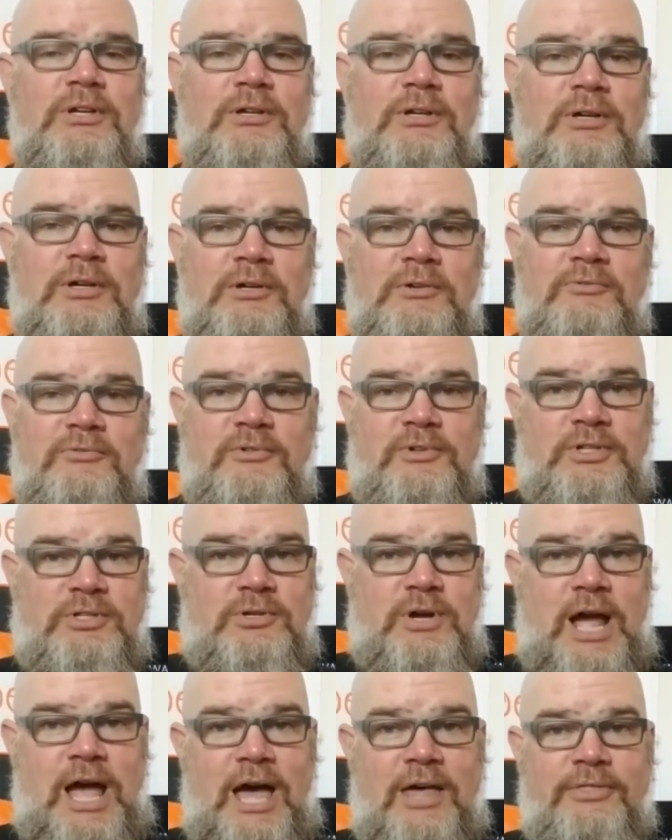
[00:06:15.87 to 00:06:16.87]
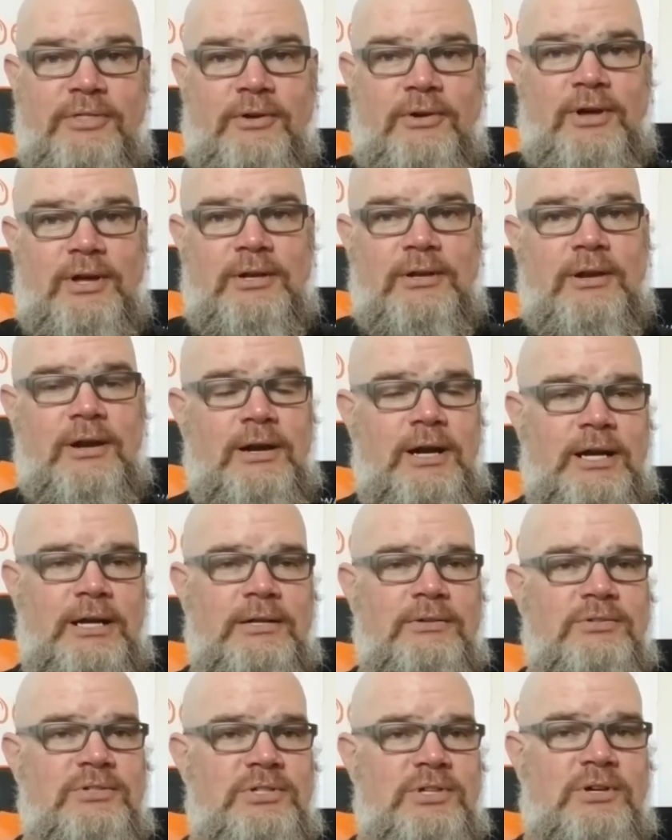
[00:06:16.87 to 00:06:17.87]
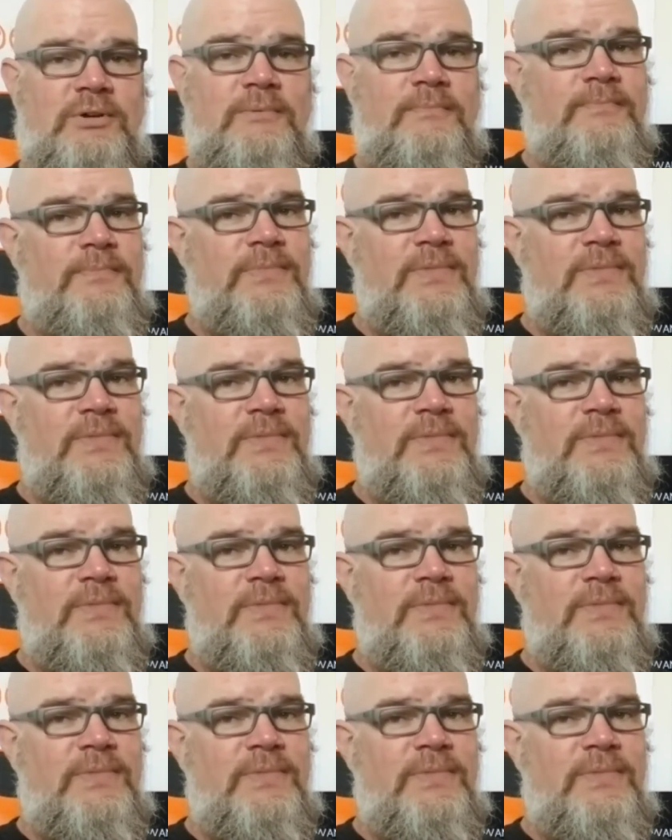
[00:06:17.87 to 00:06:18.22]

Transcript: of a triathlon. All right. So